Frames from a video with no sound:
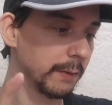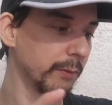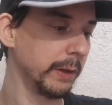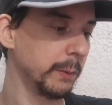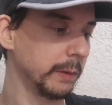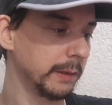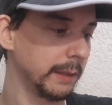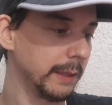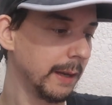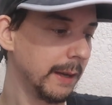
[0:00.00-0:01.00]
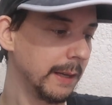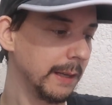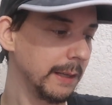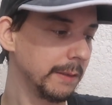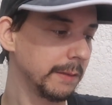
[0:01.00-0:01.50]
frequency
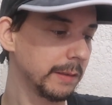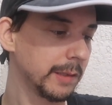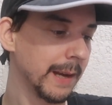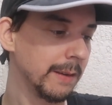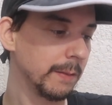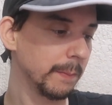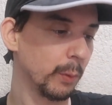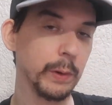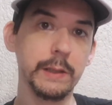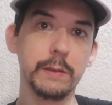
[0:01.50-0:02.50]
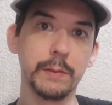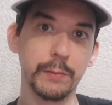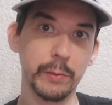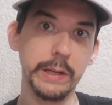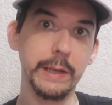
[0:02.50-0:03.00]
is
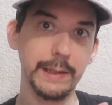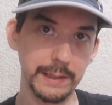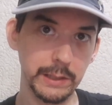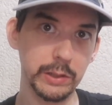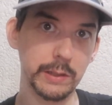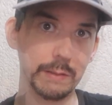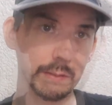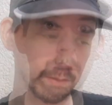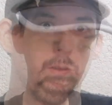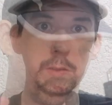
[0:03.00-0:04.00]
10.3 inches.